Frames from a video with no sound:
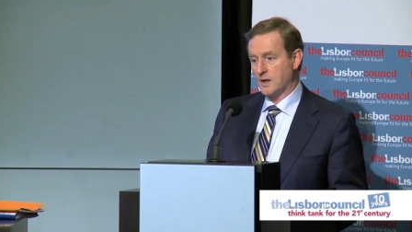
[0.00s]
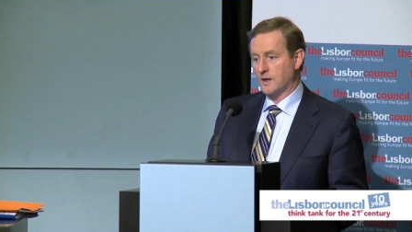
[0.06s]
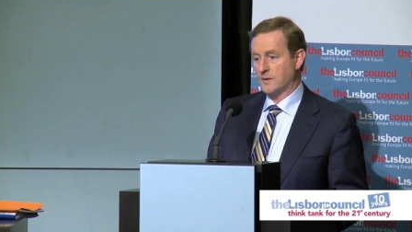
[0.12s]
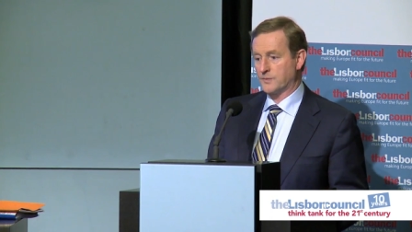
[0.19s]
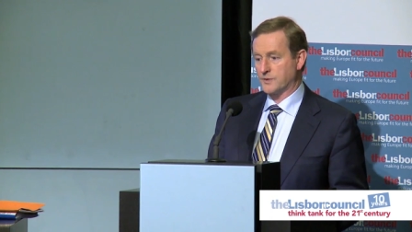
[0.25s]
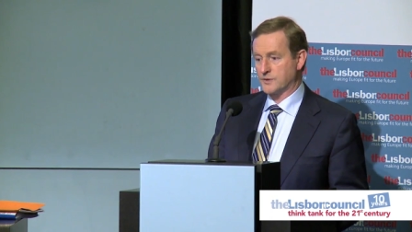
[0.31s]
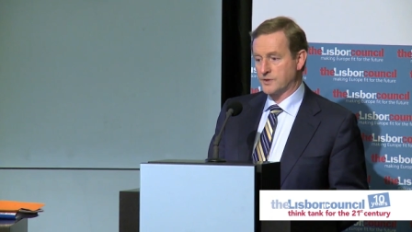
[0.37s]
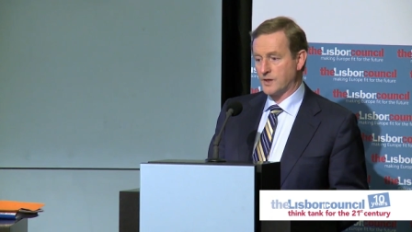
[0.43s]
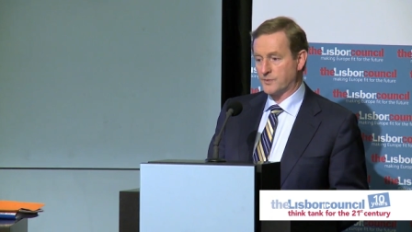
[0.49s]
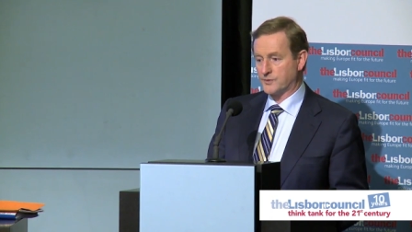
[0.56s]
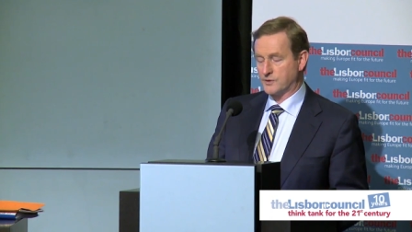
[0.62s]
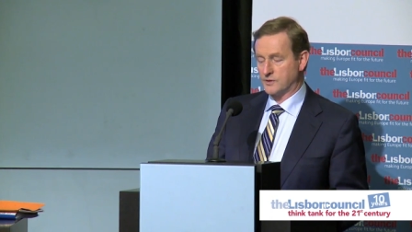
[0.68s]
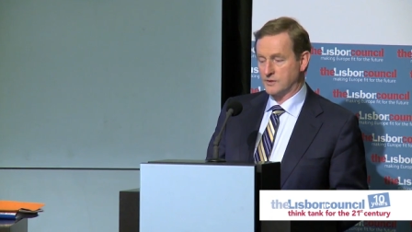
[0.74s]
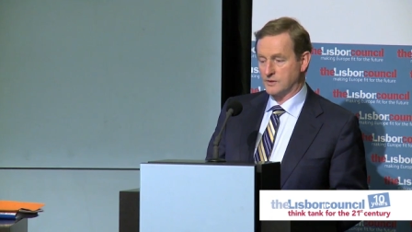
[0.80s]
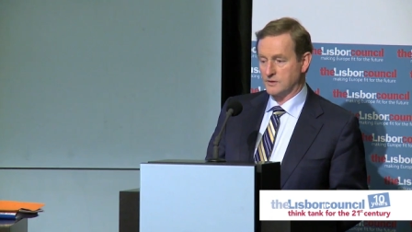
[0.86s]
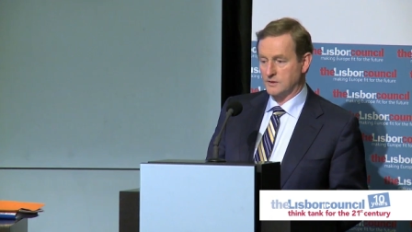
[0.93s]
and
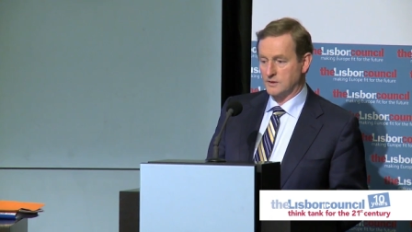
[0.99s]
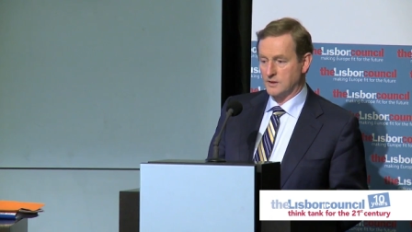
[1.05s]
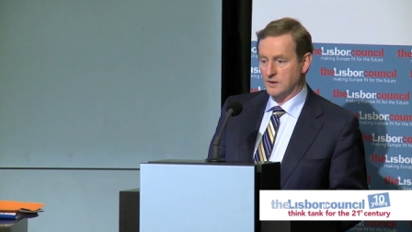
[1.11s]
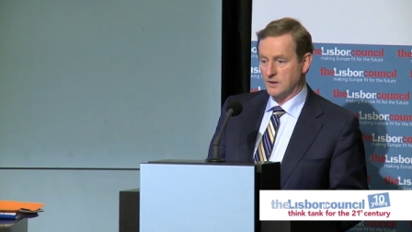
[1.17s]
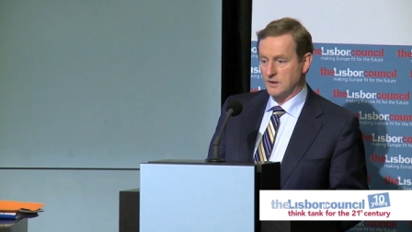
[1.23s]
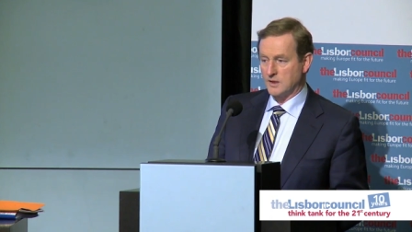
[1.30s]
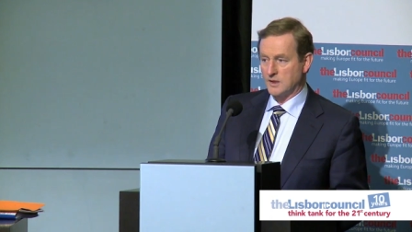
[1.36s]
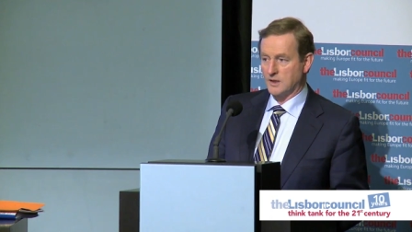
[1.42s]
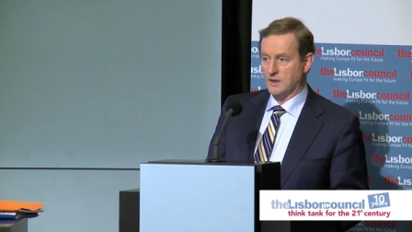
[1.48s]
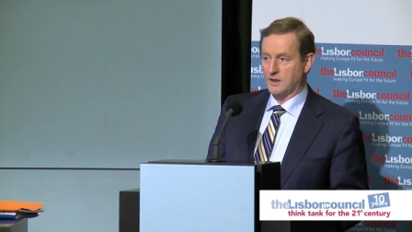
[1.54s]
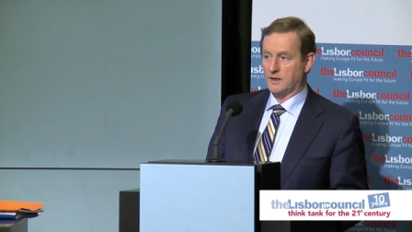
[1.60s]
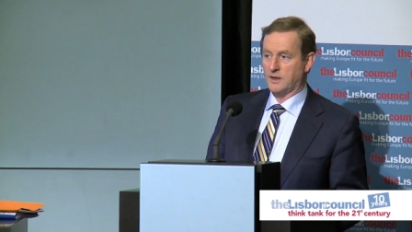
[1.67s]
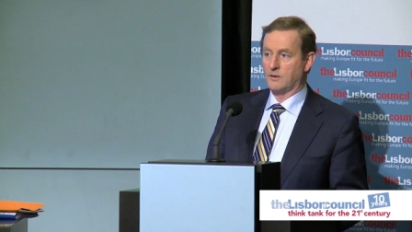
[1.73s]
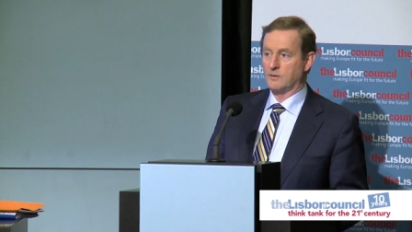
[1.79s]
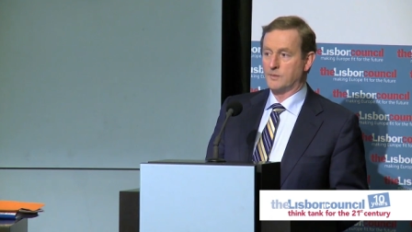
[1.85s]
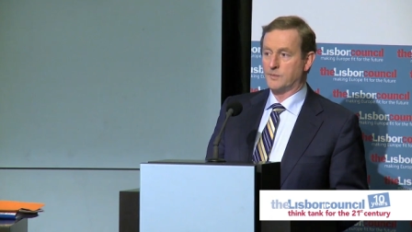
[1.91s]
perception,
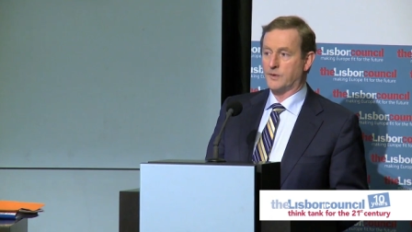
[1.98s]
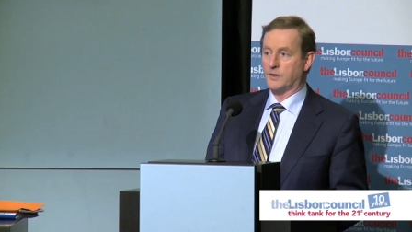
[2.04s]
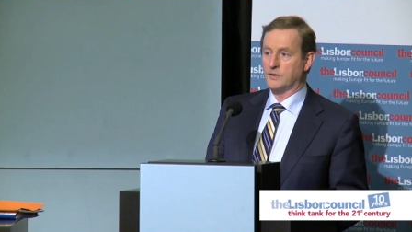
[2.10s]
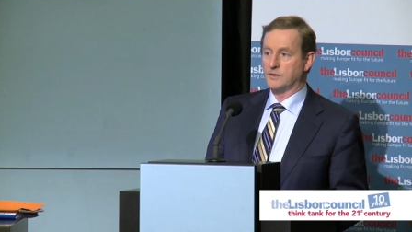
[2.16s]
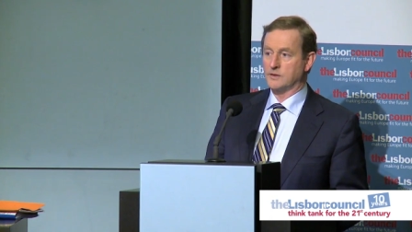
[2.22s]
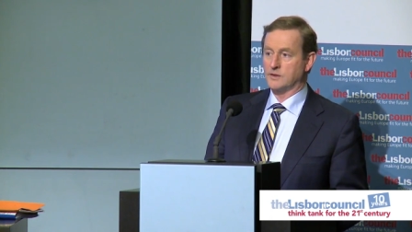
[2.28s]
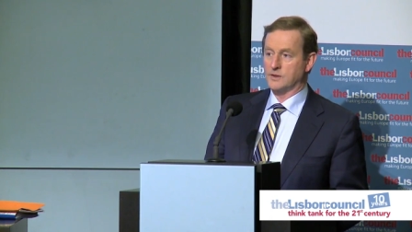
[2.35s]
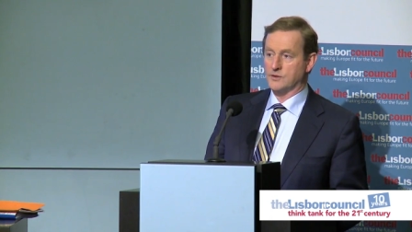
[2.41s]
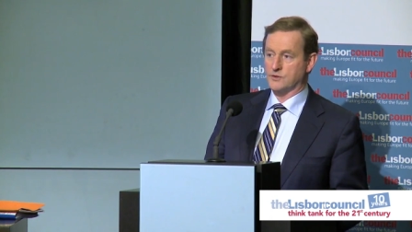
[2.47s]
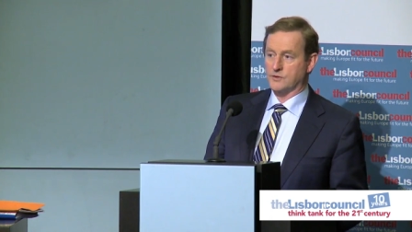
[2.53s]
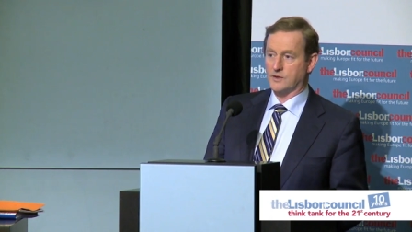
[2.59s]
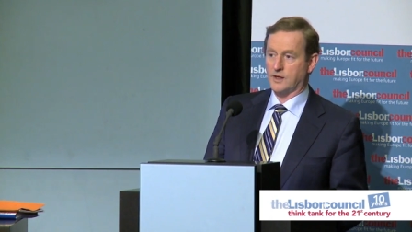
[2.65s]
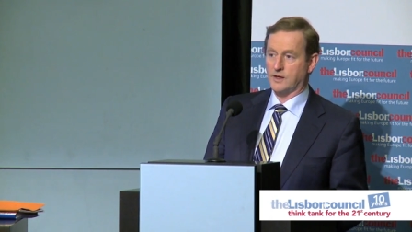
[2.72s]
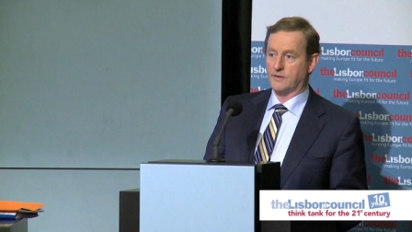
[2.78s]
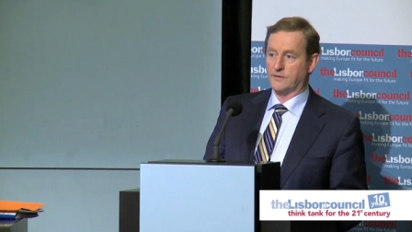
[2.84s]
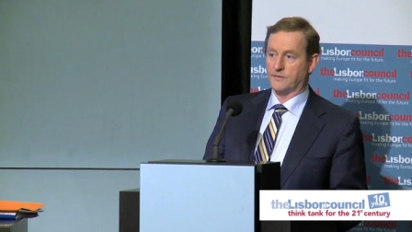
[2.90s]
and how important it is
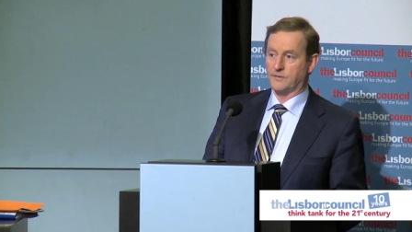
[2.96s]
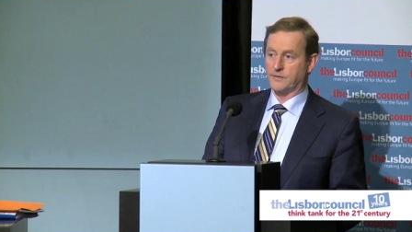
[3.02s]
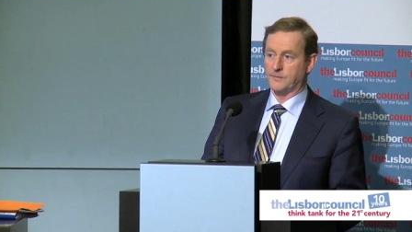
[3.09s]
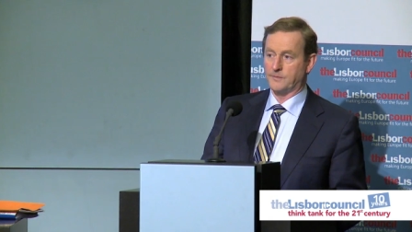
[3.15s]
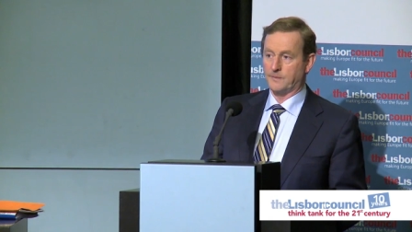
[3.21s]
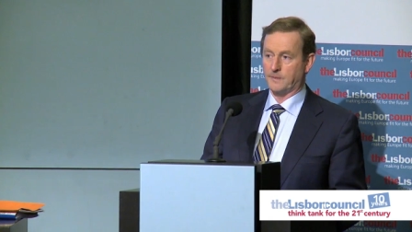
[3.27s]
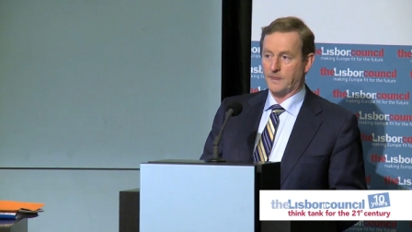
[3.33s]
to have